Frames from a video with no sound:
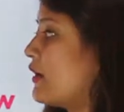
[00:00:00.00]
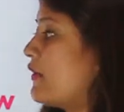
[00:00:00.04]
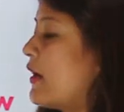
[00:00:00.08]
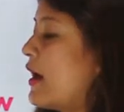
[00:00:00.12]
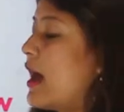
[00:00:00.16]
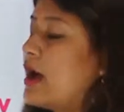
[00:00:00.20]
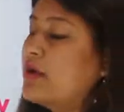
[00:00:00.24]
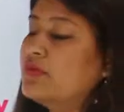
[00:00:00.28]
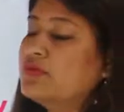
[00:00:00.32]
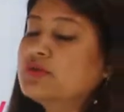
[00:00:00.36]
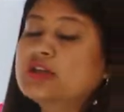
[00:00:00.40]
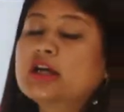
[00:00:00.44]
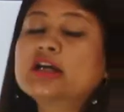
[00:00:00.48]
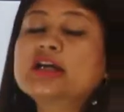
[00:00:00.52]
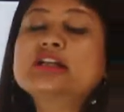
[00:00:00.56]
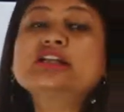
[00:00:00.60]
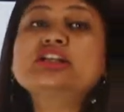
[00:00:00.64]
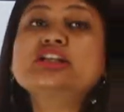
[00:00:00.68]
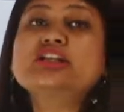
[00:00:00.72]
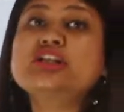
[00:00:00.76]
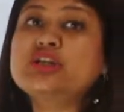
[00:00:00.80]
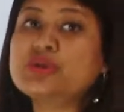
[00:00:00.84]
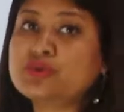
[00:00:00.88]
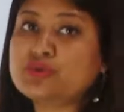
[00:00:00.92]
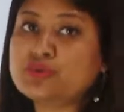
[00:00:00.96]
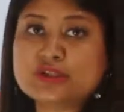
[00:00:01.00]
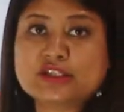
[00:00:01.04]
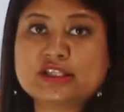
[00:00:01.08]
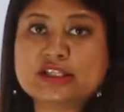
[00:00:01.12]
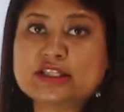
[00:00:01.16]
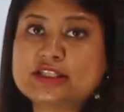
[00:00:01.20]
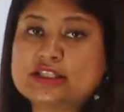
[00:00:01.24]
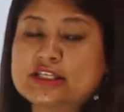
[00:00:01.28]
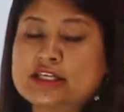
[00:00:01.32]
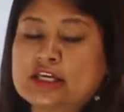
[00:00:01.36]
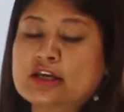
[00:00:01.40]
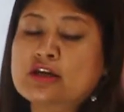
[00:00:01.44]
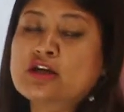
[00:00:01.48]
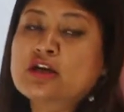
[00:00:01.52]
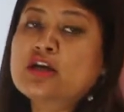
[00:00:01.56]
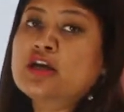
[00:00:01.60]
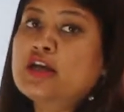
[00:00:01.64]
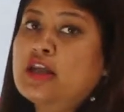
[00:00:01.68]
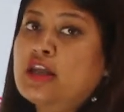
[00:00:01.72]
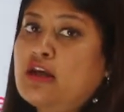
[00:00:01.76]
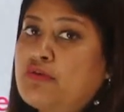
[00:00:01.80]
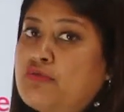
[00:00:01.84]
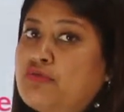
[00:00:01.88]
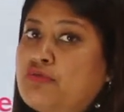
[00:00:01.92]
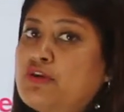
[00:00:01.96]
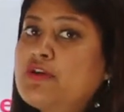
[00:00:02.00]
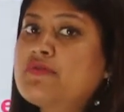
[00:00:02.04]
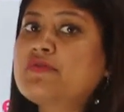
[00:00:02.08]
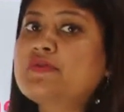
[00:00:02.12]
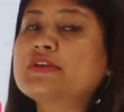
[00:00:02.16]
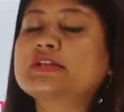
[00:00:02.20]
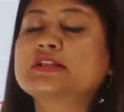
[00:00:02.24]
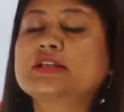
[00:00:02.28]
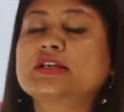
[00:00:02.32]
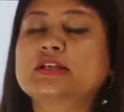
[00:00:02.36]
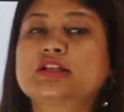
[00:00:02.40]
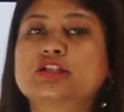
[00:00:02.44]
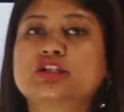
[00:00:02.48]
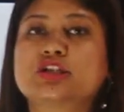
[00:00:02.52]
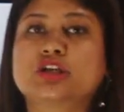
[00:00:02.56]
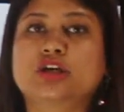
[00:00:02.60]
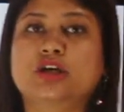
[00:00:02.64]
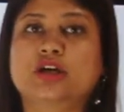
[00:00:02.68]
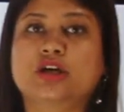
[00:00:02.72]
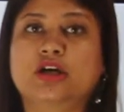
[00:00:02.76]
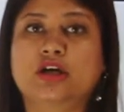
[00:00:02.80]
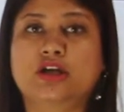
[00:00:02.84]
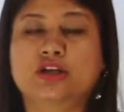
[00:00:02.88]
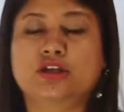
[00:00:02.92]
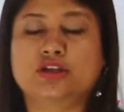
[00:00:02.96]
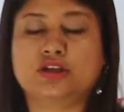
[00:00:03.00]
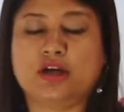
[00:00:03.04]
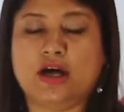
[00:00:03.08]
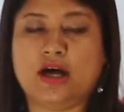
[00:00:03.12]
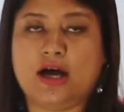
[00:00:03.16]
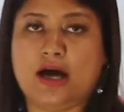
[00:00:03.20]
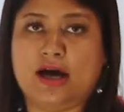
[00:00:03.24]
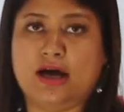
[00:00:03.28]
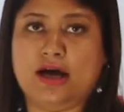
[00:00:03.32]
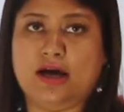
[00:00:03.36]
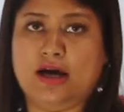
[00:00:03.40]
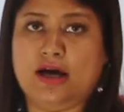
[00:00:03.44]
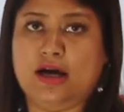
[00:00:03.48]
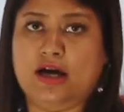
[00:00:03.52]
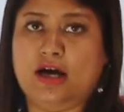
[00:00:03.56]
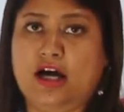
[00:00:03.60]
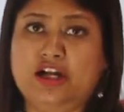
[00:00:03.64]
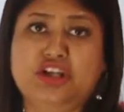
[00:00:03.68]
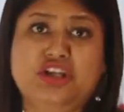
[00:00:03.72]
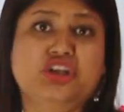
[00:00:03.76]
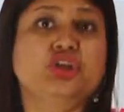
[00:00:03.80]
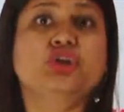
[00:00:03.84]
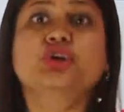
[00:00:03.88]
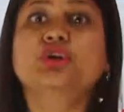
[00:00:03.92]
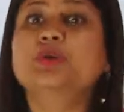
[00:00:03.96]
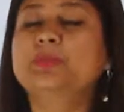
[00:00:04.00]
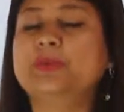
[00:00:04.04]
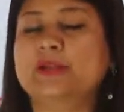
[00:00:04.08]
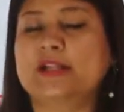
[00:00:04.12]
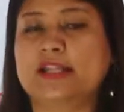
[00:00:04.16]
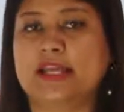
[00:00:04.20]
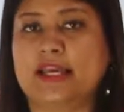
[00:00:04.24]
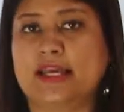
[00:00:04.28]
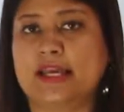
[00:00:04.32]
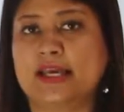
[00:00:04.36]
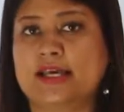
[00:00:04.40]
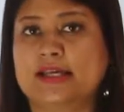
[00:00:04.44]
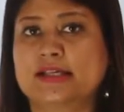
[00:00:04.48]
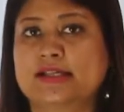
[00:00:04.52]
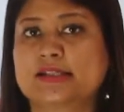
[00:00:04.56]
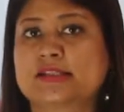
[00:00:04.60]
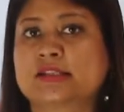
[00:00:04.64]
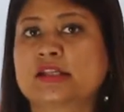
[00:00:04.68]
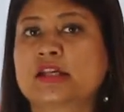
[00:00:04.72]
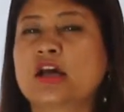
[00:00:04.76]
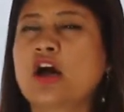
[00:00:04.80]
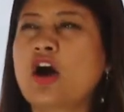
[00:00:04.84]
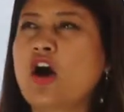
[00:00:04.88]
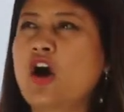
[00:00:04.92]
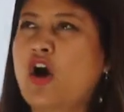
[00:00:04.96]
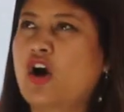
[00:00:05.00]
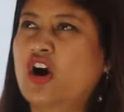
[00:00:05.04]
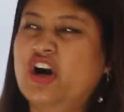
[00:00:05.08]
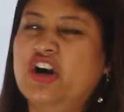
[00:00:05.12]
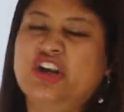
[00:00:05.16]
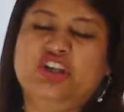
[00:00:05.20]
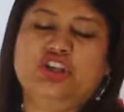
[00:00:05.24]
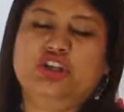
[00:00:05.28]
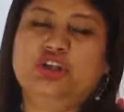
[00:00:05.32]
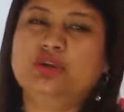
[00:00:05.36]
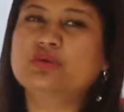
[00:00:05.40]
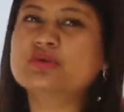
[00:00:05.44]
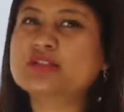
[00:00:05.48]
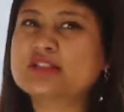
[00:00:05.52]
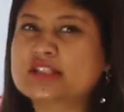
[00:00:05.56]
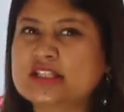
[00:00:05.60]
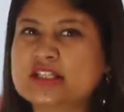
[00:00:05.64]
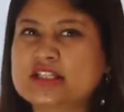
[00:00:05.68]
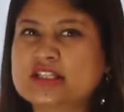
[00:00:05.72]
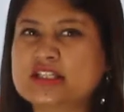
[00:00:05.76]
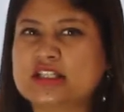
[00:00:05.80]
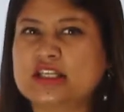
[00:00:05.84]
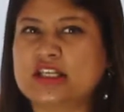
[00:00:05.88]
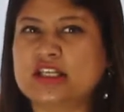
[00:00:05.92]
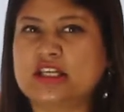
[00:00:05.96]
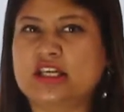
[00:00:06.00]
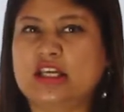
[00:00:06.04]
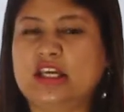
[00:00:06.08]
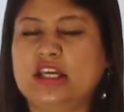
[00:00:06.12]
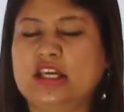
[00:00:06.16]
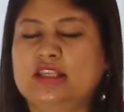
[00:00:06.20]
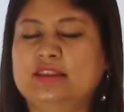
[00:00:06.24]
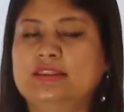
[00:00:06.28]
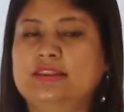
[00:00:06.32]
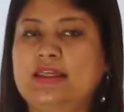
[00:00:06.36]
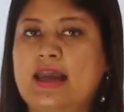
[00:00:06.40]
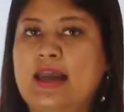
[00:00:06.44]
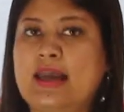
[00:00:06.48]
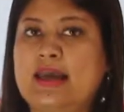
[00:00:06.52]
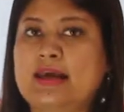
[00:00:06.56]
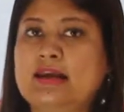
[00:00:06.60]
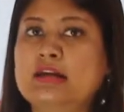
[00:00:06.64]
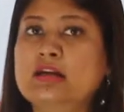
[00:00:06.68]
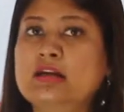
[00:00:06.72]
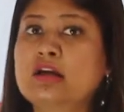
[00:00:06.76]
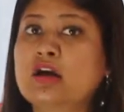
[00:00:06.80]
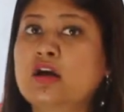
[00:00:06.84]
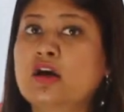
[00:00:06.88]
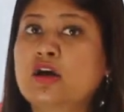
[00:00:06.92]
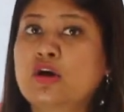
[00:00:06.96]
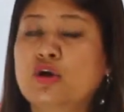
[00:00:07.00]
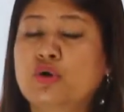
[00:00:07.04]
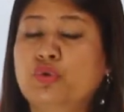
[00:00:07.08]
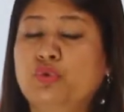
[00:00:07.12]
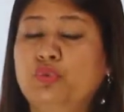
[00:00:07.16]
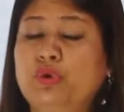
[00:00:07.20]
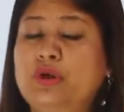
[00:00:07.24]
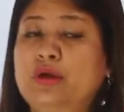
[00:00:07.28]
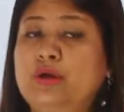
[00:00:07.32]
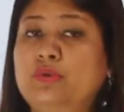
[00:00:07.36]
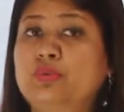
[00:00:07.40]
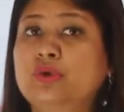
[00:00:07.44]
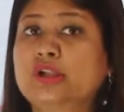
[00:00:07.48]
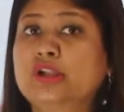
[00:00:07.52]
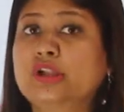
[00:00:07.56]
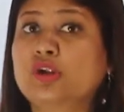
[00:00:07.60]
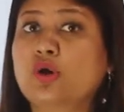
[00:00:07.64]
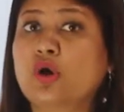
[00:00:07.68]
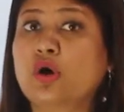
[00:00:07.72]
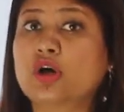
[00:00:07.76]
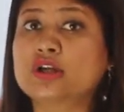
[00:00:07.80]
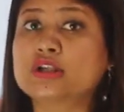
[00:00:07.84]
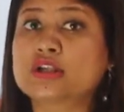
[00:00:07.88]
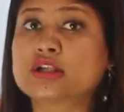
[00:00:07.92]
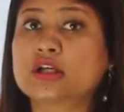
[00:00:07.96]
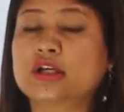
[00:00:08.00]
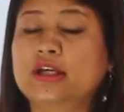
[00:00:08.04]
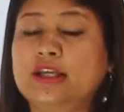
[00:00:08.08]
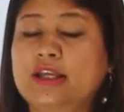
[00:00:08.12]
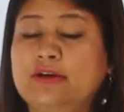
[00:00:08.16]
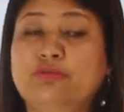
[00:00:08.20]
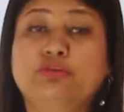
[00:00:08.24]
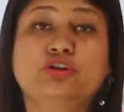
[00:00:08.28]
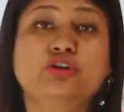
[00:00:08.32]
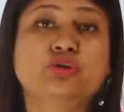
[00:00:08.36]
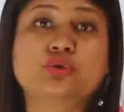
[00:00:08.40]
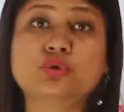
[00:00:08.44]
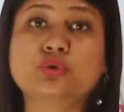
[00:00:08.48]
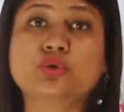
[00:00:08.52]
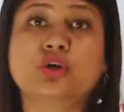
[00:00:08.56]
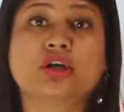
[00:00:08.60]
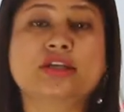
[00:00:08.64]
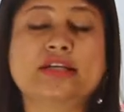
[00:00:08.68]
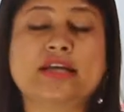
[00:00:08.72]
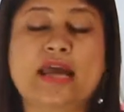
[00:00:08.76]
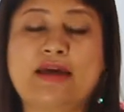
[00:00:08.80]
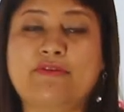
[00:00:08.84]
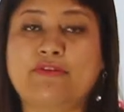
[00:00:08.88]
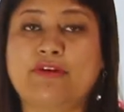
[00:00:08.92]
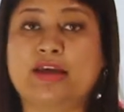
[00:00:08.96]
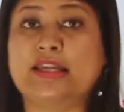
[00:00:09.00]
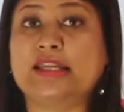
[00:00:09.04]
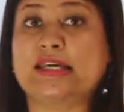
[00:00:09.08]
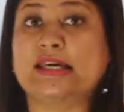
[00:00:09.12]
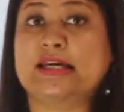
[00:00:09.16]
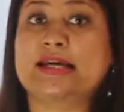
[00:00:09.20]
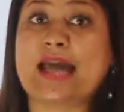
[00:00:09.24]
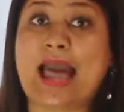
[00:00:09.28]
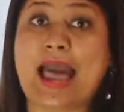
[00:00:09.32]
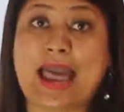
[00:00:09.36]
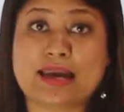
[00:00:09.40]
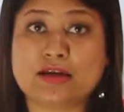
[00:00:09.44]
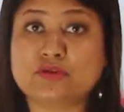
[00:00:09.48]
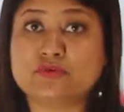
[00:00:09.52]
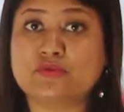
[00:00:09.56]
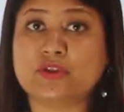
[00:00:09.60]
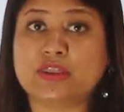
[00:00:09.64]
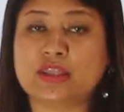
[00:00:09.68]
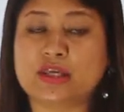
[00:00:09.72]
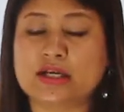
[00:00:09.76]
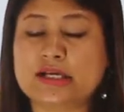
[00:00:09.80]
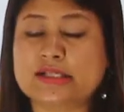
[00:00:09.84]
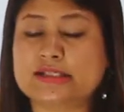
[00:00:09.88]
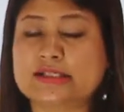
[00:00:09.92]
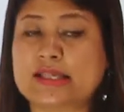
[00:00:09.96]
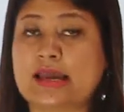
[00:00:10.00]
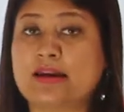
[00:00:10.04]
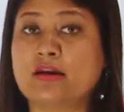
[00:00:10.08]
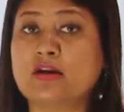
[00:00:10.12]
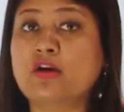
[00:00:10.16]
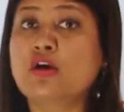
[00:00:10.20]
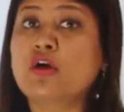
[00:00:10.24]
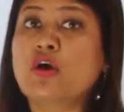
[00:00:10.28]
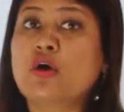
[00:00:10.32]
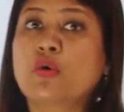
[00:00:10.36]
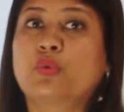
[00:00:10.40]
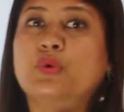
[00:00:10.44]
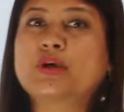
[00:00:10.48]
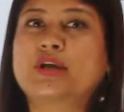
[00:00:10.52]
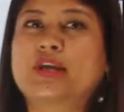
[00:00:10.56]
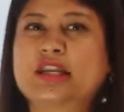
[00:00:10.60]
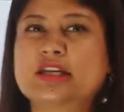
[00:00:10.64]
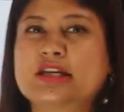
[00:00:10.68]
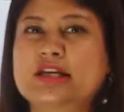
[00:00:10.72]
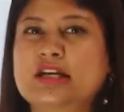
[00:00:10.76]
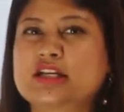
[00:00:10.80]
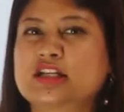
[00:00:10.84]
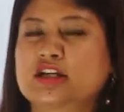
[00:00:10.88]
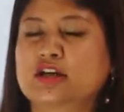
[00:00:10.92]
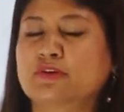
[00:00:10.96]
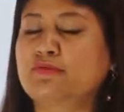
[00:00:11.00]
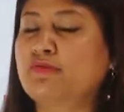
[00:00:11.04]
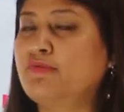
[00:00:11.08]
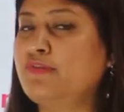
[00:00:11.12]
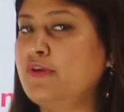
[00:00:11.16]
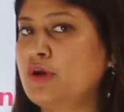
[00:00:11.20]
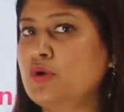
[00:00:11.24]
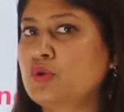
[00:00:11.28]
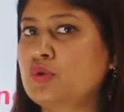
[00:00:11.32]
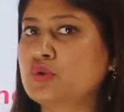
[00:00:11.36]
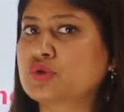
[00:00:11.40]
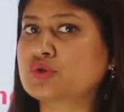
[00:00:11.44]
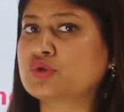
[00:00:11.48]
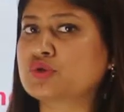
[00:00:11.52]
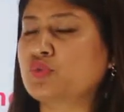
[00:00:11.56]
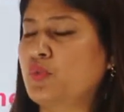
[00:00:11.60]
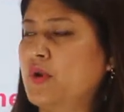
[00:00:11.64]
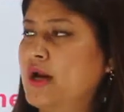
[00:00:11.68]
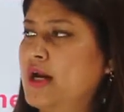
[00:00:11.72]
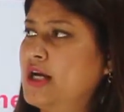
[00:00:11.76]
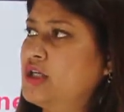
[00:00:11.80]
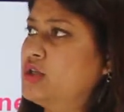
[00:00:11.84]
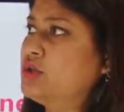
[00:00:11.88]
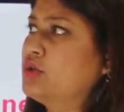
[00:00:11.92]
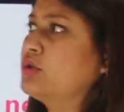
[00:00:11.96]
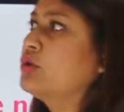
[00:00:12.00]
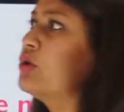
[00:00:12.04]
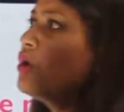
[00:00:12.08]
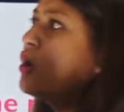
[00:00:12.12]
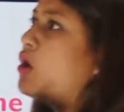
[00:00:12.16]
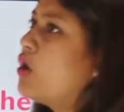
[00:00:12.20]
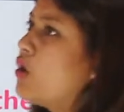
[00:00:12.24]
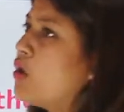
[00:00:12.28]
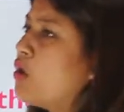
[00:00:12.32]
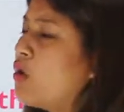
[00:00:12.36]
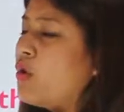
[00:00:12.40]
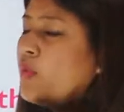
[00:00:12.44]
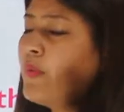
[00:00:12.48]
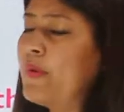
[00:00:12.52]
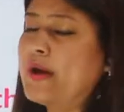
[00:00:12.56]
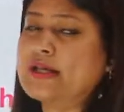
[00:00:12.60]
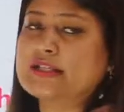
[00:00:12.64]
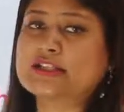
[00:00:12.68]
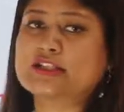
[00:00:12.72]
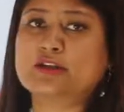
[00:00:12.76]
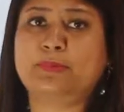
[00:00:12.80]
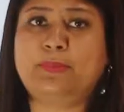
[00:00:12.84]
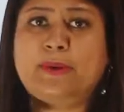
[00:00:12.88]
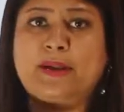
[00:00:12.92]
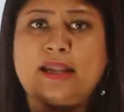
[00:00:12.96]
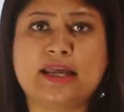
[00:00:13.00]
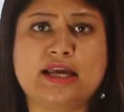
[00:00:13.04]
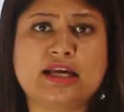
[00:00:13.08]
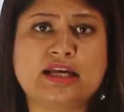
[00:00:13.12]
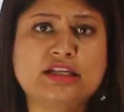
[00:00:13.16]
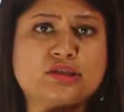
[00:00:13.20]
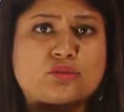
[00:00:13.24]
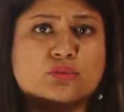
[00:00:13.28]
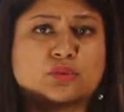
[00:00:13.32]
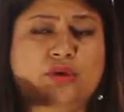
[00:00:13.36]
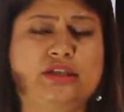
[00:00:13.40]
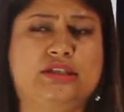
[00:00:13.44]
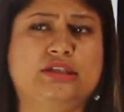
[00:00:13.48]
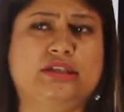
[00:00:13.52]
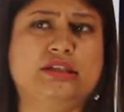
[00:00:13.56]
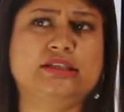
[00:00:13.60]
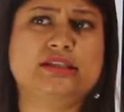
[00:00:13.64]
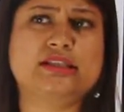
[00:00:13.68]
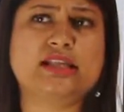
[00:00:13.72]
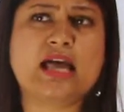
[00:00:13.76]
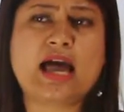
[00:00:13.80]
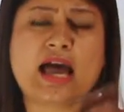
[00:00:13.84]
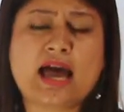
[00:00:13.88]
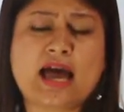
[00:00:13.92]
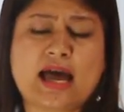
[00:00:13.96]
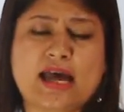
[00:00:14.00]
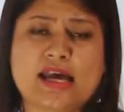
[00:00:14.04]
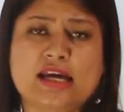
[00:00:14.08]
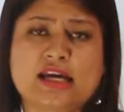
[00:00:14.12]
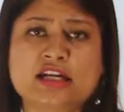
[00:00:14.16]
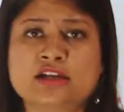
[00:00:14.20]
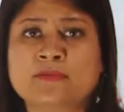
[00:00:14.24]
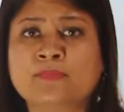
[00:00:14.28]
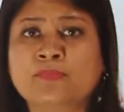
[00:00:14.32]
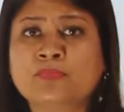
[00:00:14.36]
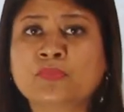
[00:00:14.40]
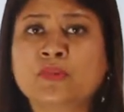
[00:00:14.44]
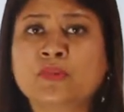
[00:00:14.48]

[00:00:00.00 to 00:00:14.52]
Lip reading: around a new city. If we visit a new place or a new city, then we will not, if we do not have any guide with us, then we can get confused where to go, where is the place, where is the side,